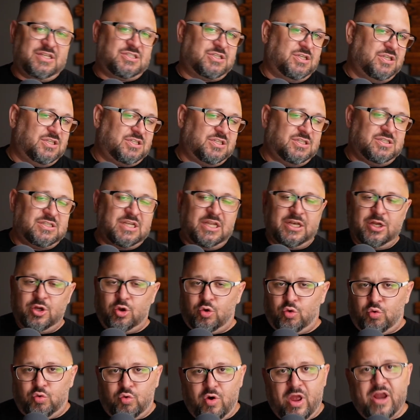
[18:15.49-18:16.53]
So this is an
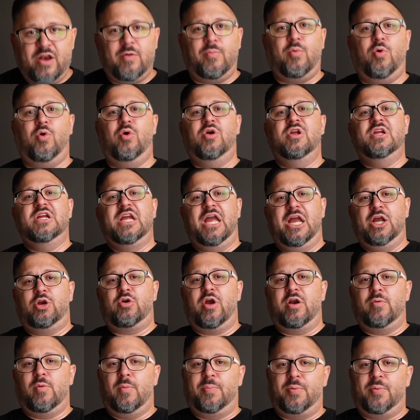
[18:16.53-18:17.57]
incredible, incredible